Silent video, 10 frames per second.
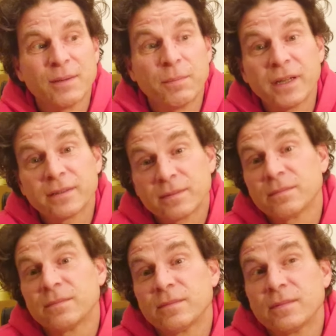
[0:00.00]

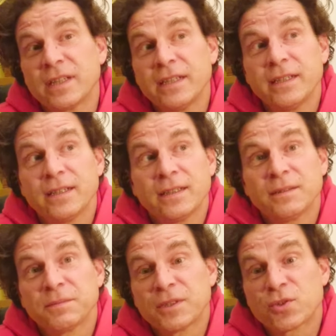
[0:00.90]
But
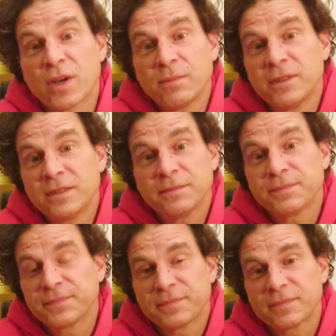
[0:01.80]
the drama